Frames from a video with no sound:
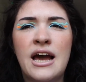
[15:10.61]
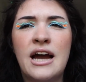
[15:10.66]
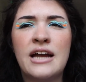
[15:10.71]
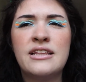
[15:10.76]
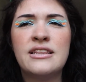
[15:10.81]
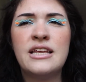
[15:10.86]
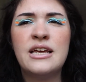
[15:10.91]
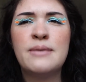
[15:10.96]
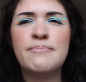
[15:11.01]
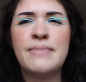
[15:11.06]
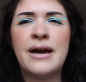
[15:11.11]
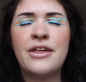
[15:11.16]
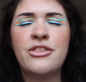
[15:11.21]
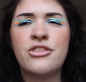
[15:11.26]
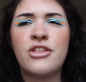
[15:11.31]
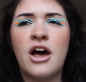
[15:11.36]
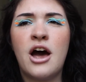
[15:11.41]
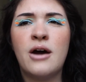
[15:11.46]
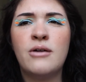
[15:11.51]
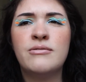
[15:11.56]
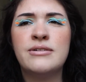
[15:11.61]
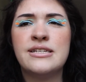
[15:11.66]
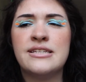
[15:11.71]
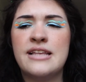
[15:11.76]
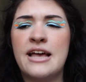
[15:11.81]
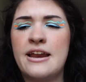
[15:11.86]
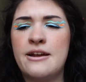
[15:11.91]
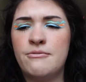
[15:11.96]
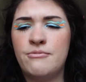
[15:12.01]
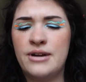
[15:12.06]
I think my thought was
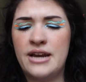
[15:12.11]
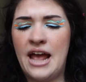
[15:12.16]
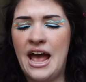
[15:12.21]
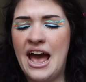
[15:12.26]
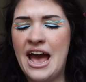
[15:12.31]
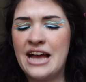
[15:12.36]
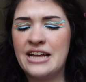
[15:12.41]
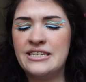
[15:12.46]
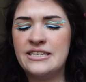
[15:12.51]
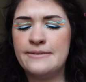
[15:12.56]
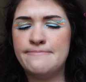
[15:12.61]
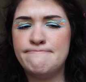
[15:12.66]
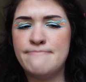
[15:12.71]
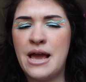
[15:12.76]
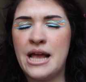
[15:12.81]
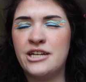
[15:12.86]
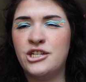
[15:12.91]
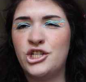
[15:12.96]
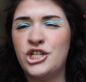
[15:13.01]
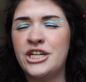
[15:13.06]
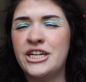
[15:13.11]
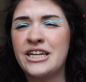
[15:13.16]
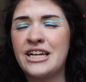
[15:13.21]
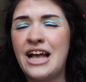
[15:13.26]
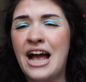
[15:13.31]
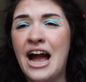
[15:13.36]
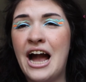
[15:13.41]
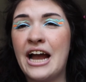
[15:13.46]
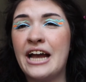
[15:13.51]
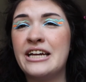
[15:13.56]
that it would add dimension,
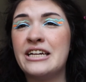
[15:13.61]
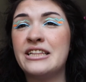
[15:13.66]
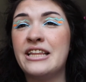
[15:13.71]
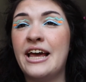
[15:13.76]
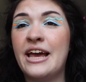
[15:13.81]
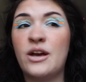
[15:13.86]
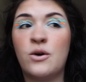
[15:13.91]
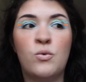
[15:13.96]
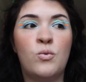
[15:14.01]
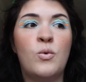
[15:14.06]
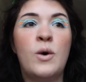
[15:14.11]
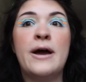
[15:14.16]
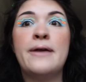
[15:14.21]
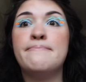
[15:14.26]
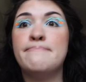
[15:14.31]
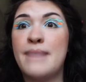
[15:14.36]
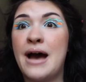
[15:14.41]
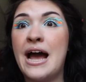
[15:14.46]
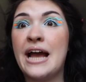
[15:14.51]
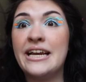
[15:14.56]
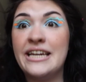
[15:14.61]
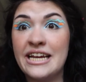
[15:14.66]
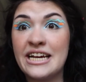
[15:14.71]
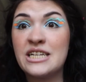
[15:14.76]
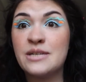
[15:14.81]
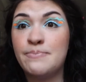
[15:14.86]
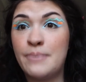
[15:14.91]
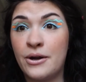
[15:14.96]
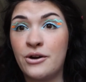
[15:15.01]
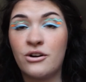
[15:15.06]
kind of like what my
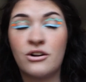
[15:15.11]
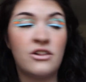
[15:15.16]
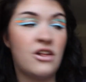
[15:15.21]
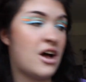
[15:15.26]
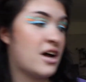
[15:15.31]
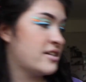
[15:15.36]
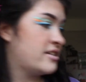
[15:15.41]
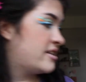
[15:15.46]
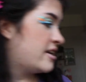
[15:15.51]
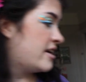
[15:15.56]
NYX Butter Gloss